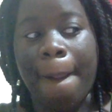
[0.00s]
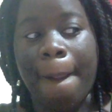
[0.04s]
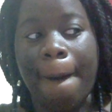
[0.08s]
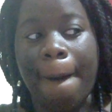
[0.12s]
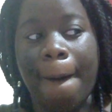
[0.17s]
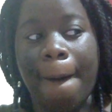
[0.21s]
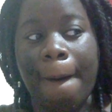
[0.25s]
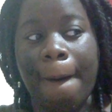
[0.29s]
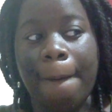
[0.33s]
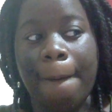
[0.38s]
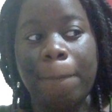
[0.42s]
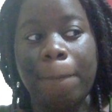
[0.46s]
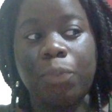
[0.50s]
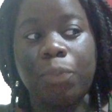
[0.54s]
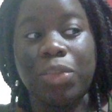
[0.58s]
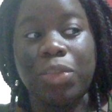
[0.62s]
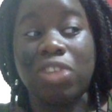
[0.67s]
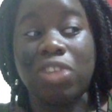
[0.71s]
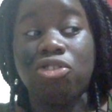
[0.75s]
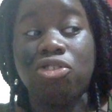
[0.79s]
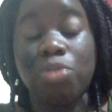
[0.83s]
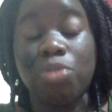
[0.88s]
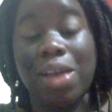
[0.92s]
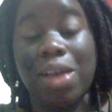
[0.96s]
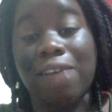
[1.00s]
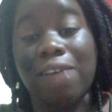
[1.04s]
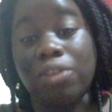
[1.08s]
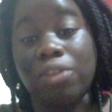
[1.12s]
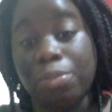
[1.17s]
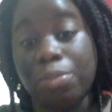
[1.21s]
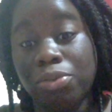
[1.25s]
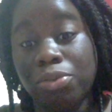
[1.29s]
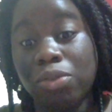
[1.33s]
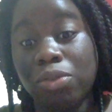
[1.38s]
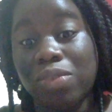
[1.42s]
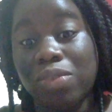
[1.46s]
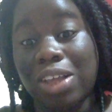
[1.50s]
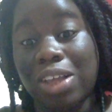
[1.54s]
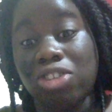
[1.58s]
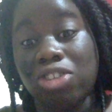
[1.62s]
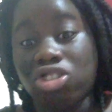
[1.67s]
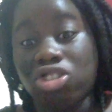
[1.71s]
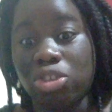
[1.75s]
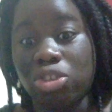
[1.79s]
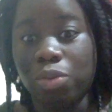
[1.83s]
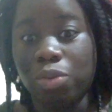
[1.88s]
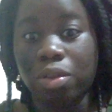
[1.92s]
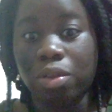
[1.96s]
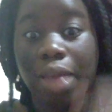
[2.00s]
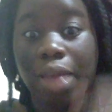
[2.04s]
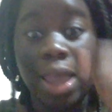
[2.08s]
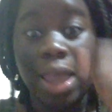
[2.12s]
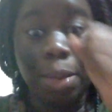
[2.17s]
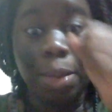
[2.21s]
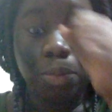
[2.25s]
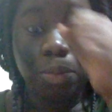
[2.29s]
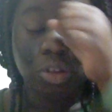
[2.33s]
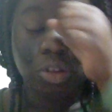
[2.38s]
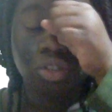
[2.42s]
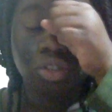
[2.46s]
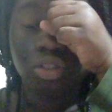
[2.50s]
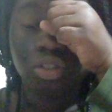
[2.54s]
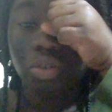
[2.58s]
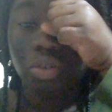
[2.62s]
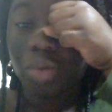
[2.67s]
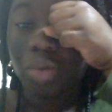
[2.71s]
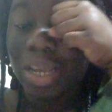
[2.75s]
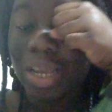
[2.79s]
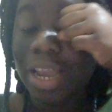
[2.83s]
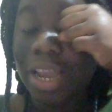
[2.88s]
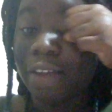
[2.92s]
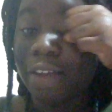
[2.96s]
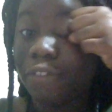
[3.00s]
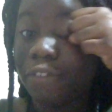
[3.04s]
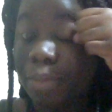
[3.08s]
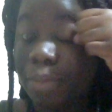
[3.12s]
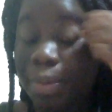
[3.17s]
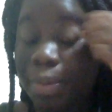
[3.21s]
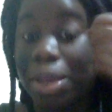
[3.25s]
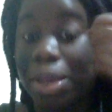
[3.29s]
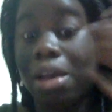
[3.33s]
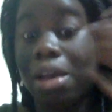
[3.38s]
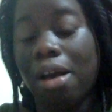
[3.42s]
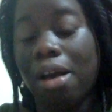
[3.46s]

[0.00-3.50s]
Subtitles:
And she would have to prove that she was able to care for me,